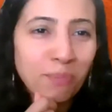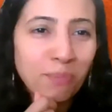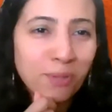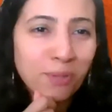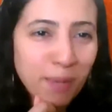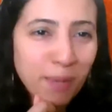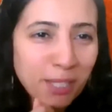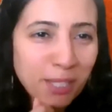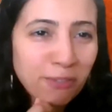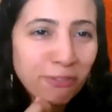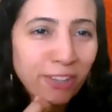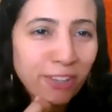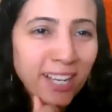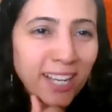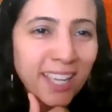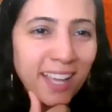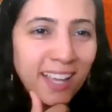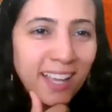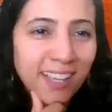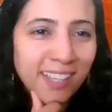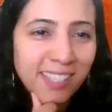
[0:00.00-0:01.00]

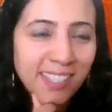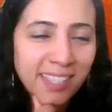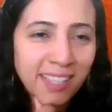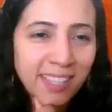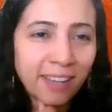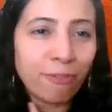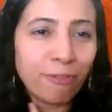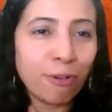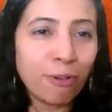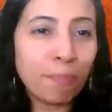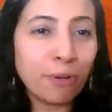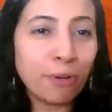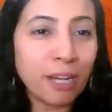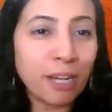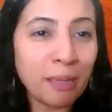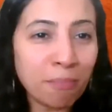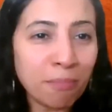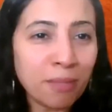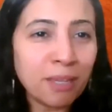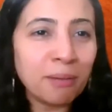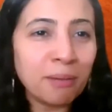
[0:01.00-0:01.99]
specifically asked that for
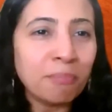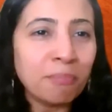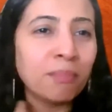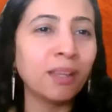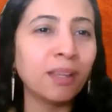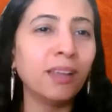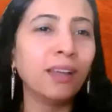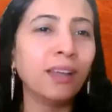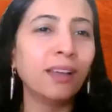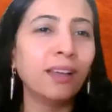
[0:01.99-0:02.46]
premium